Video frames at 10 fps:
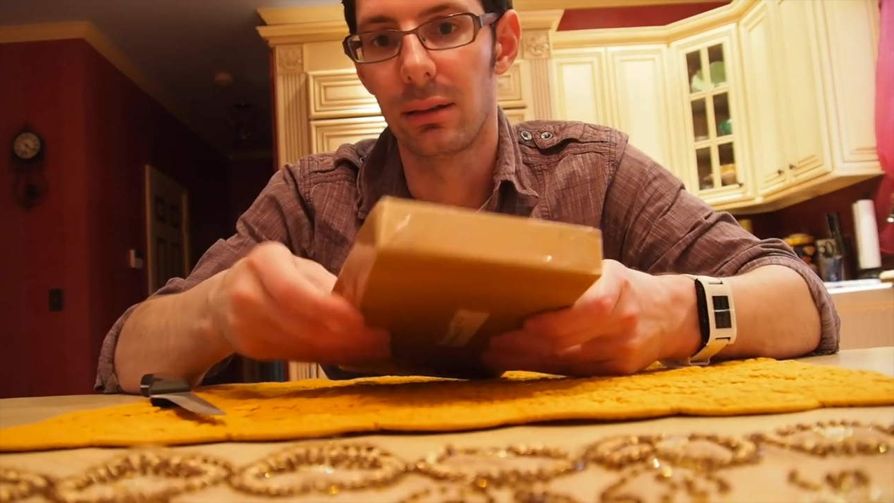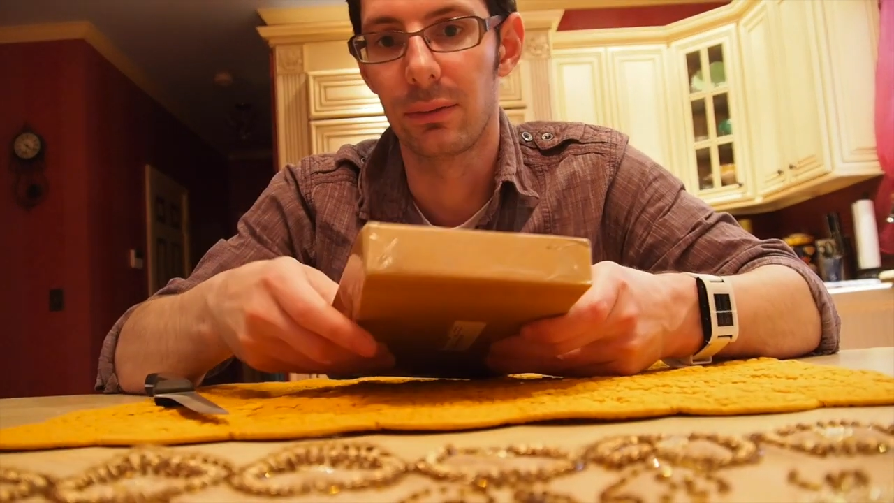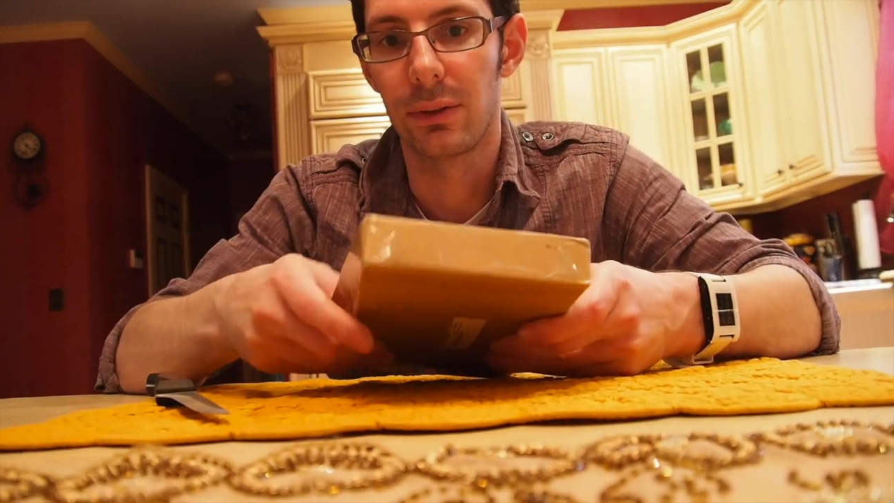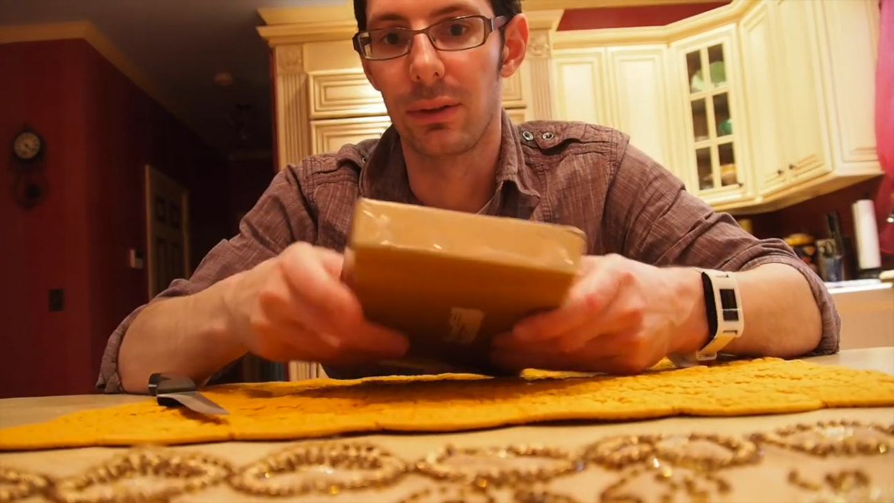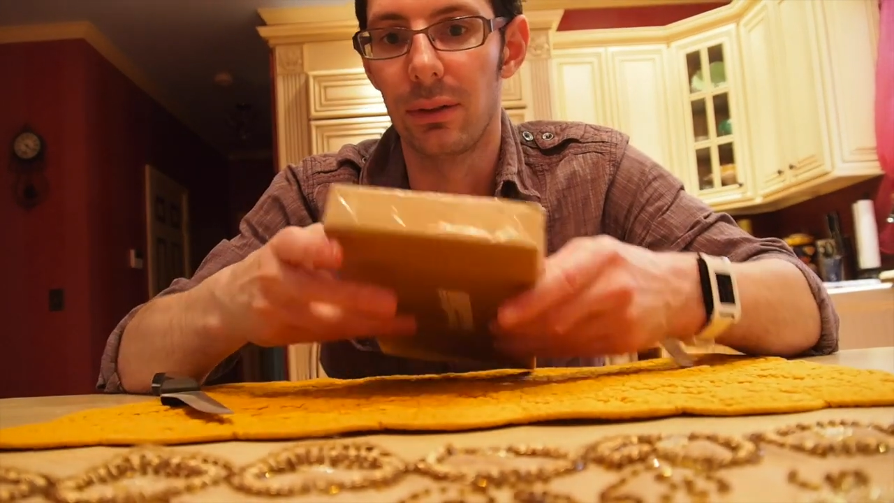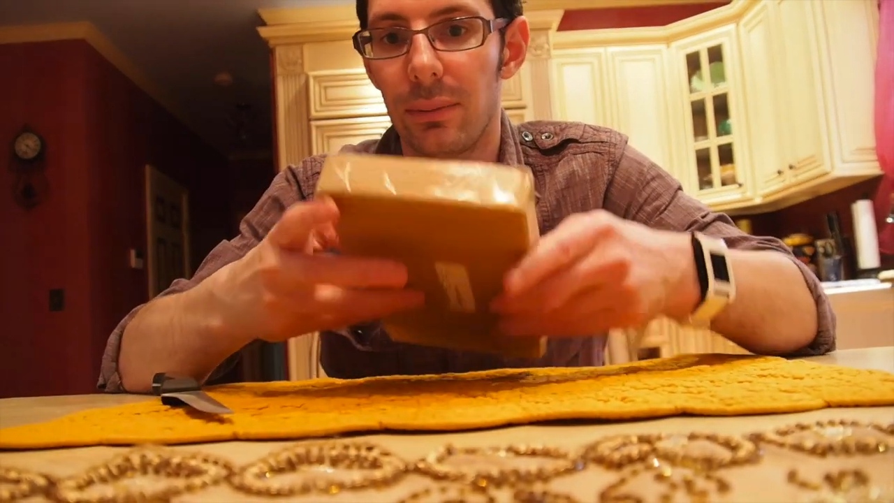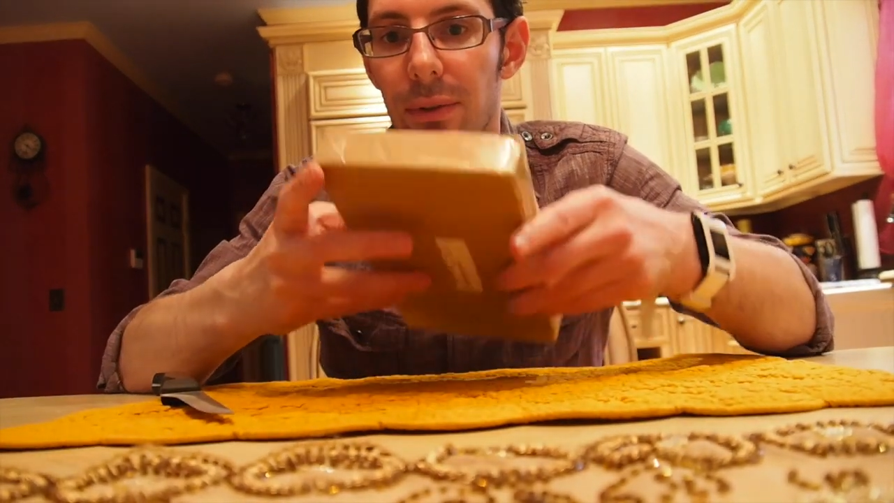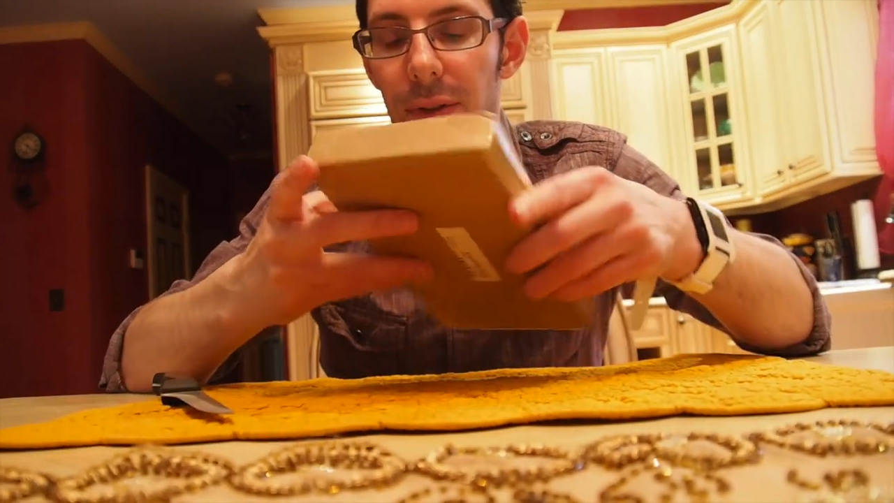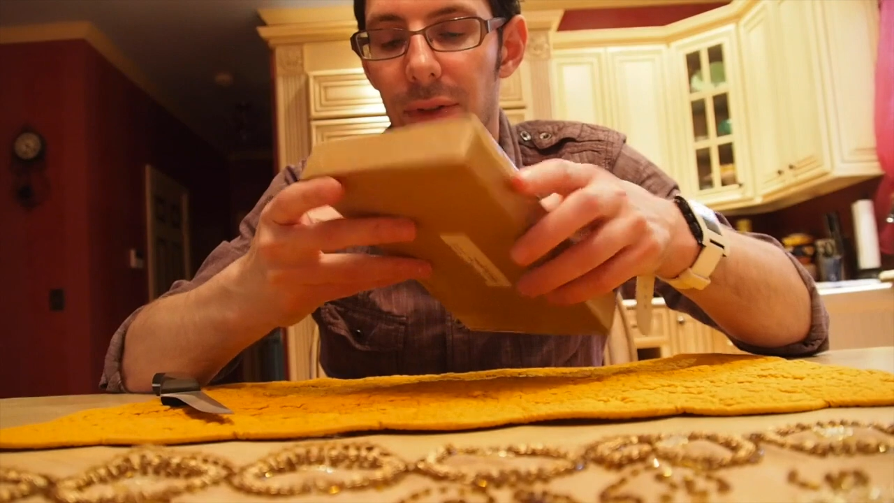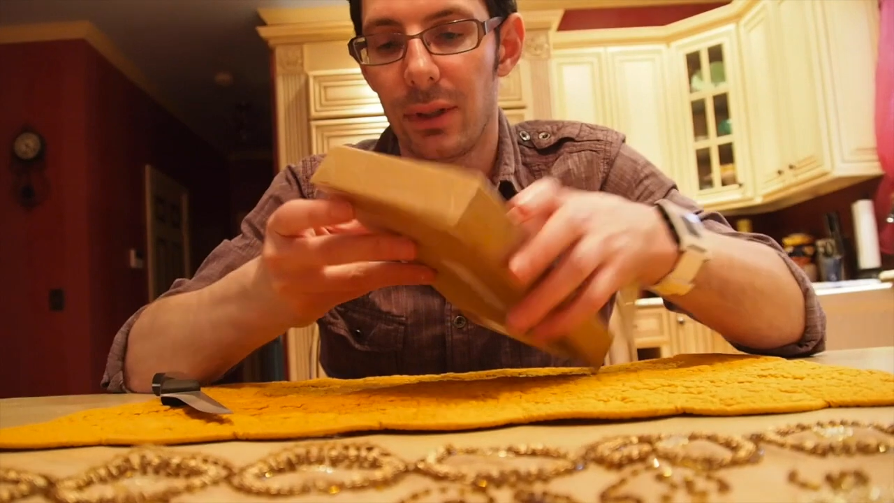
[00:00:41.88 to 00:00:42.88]
just going to open
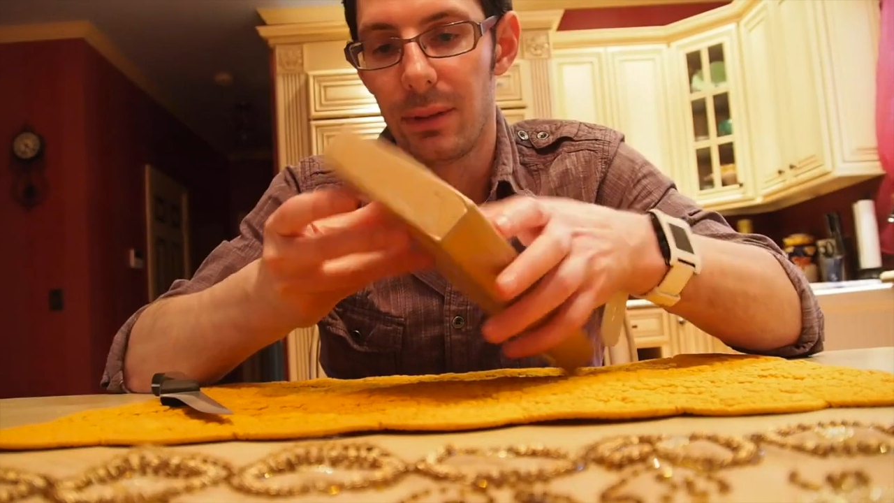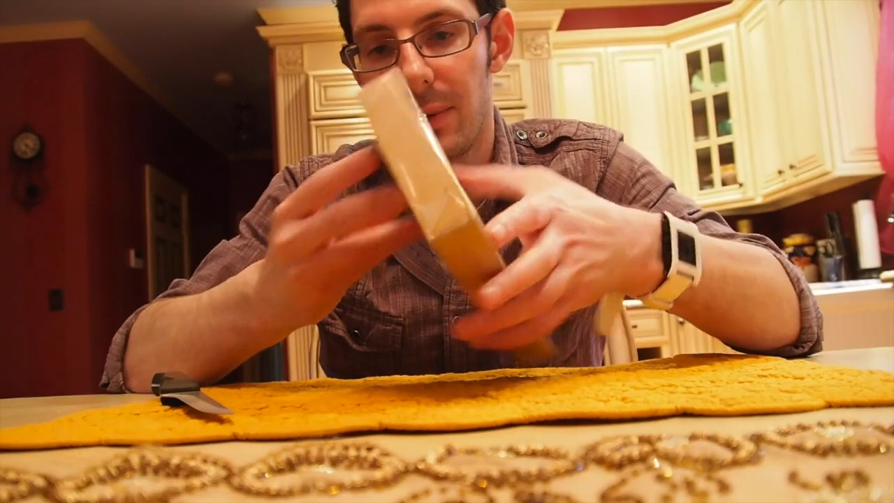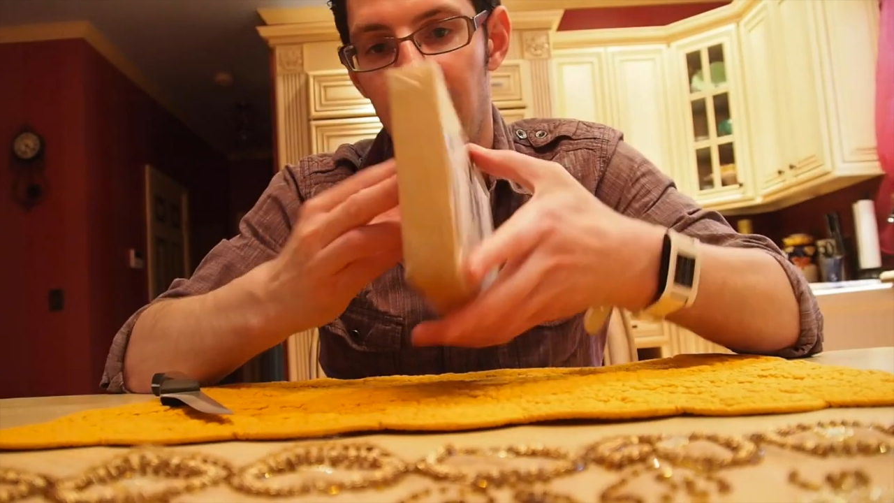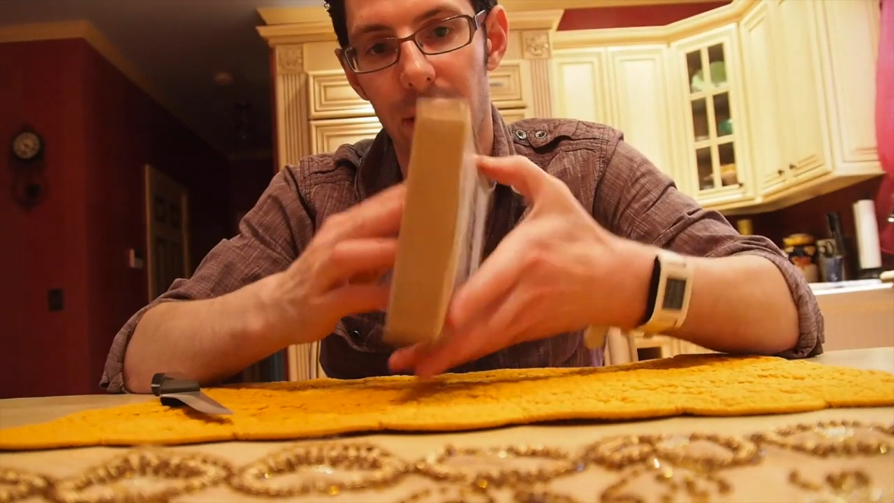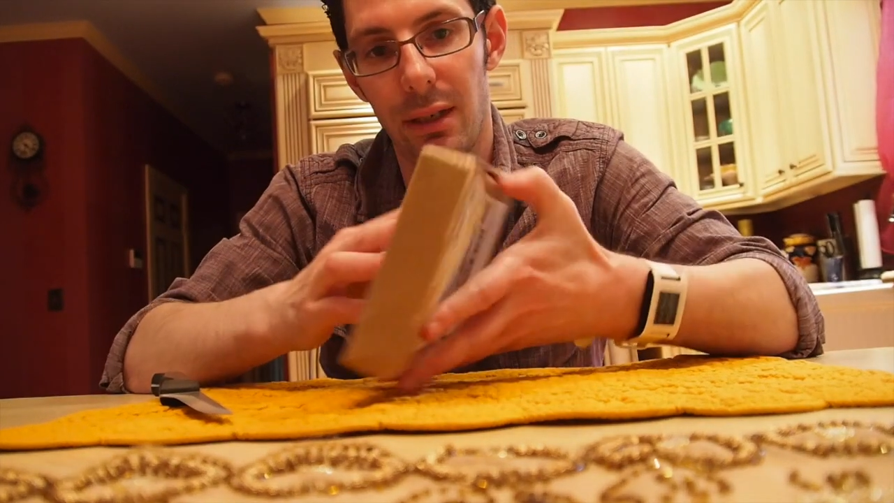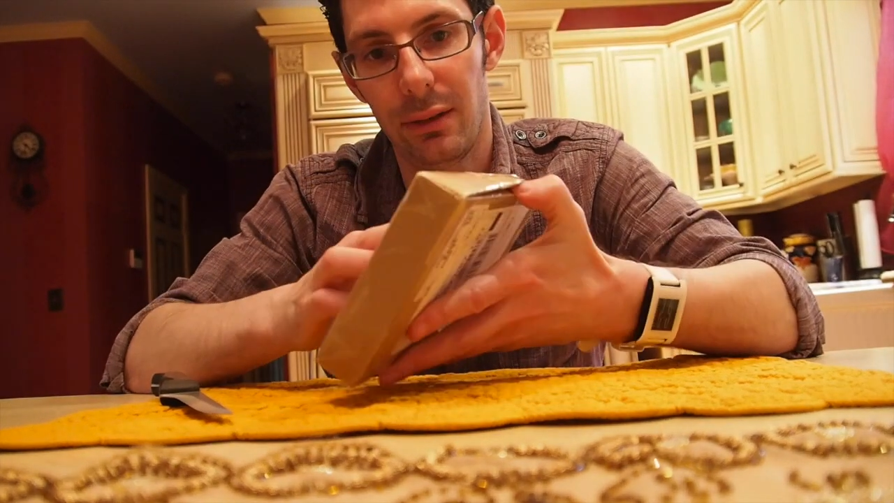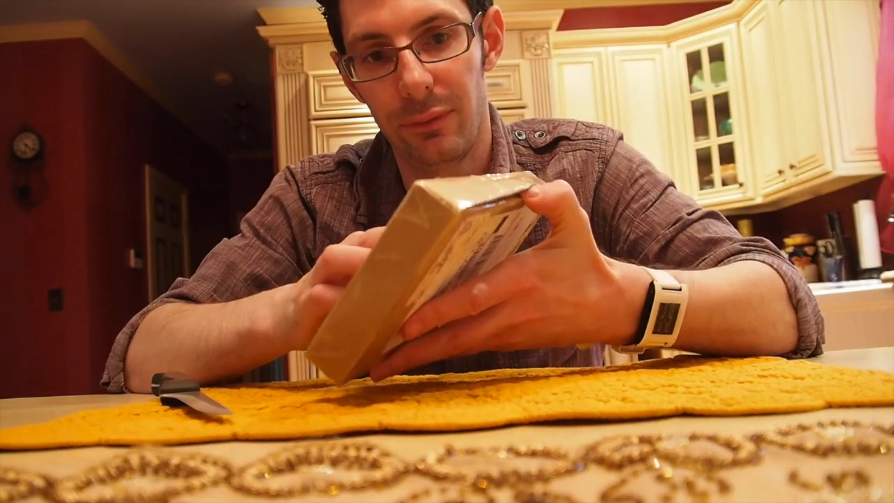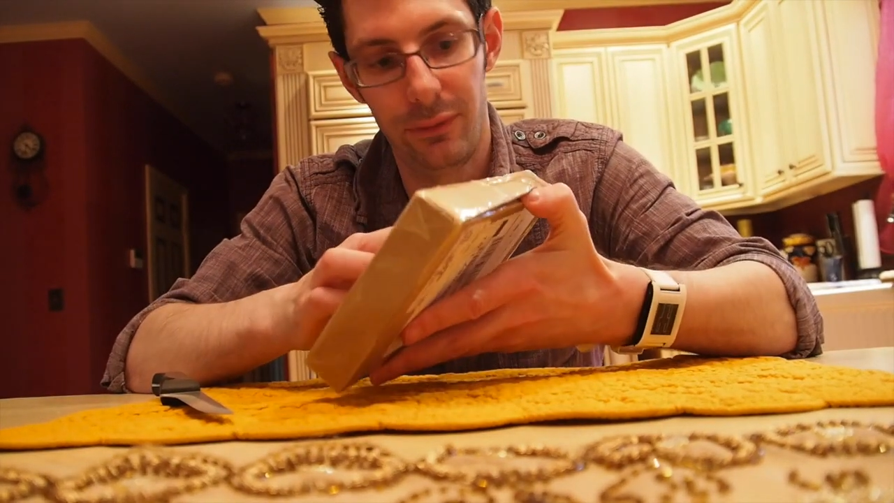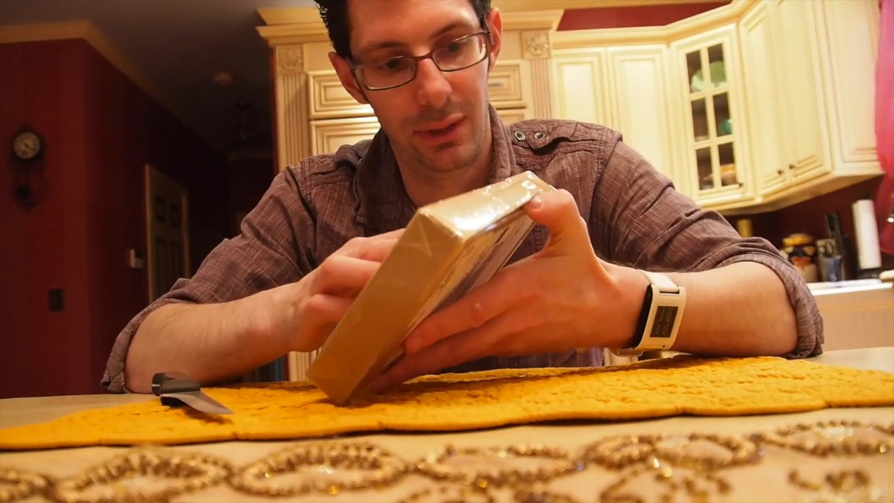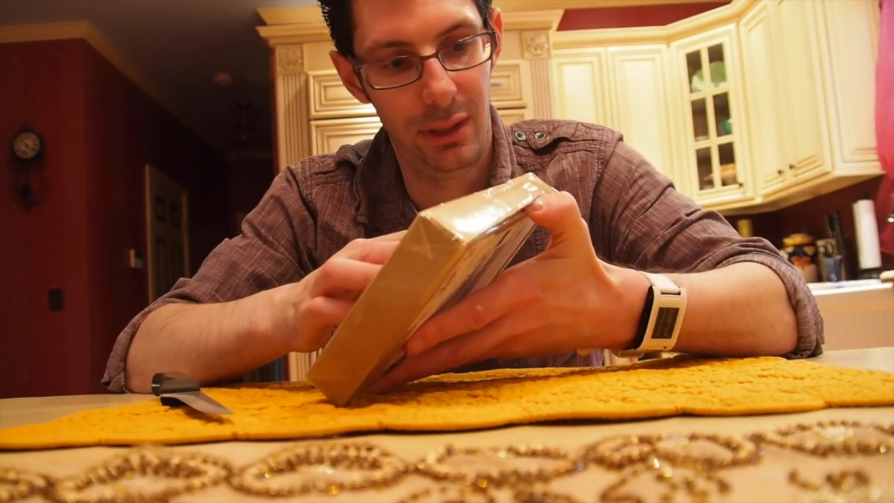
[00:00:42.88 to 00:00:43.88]
this up
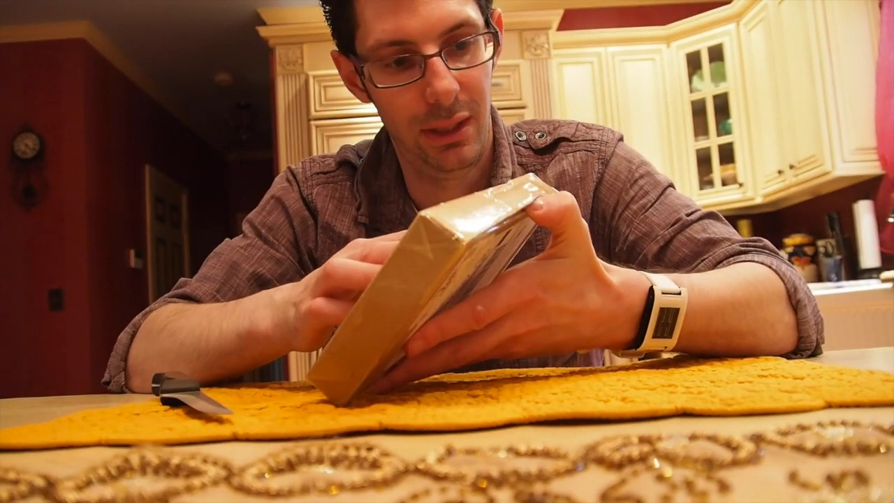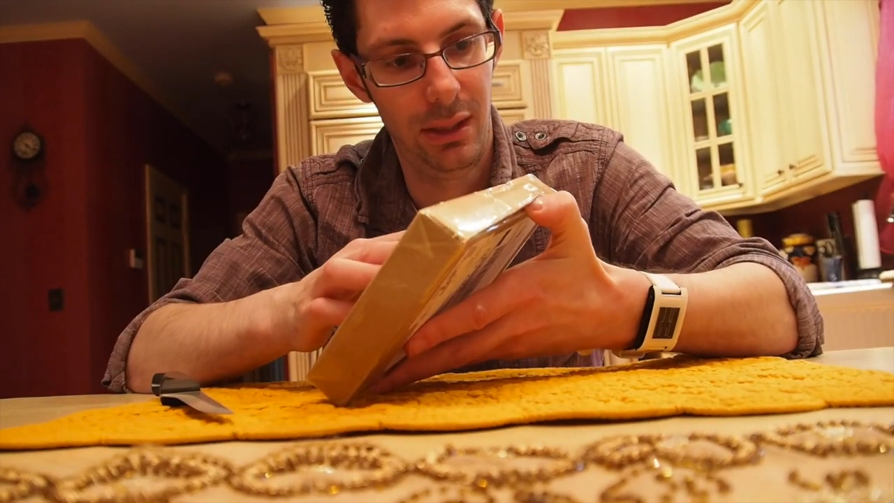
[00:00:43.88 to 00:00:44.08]
carefully.